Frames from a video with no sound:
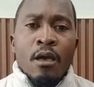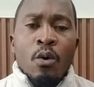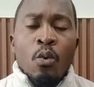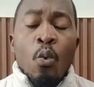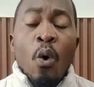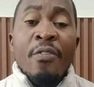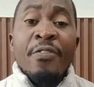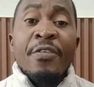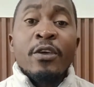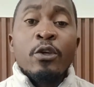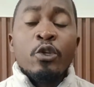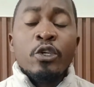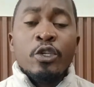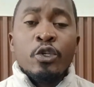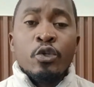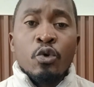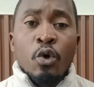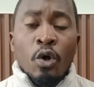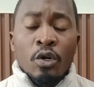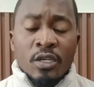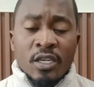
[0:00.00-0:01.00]
One thing you need to
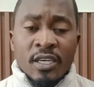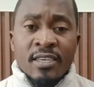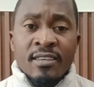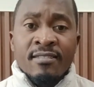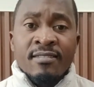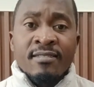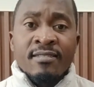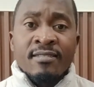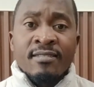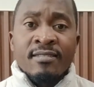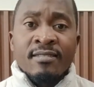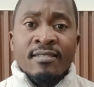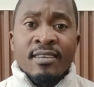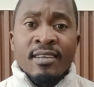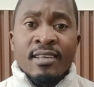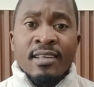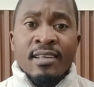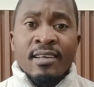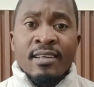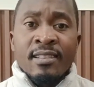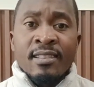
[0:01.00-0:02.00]
note is
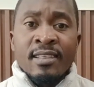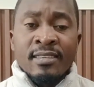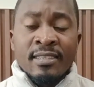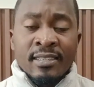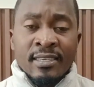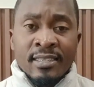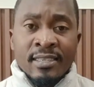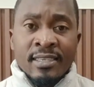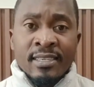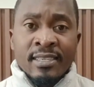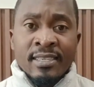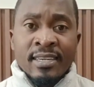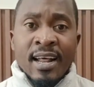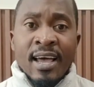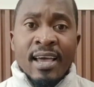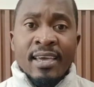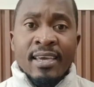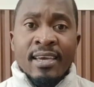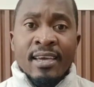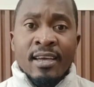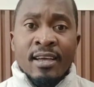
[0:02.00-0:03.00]
the
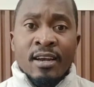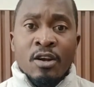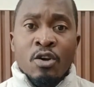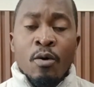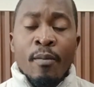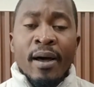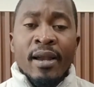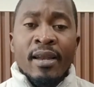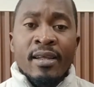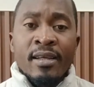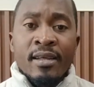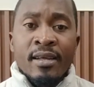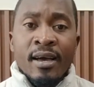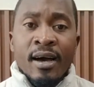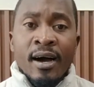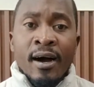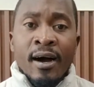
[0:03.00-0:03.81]
strike normally